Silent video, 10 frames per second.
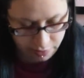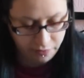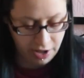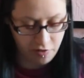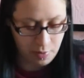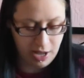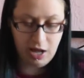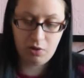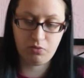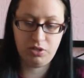
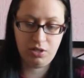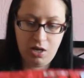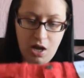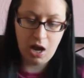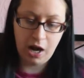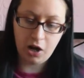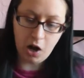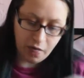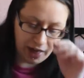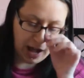£5. And I
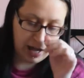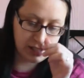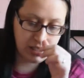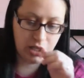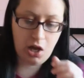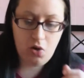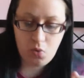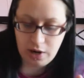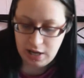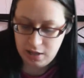got that to go
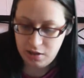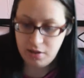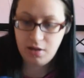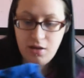with